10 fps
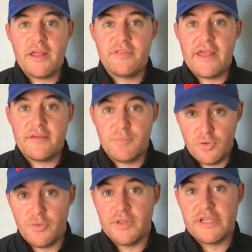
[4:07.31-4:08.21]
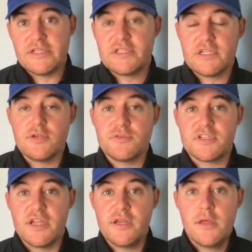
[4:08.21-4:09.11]
They blew a lead to
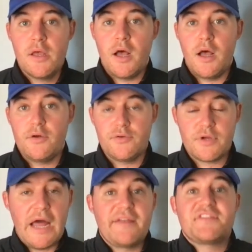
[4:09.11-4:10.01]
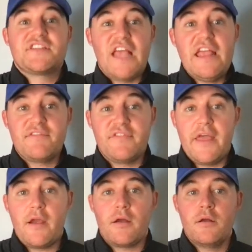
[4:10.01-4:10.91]
Houston, who kind of saved
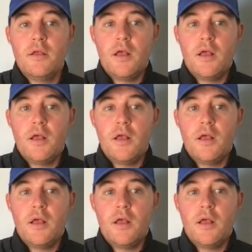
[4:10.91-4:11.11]
their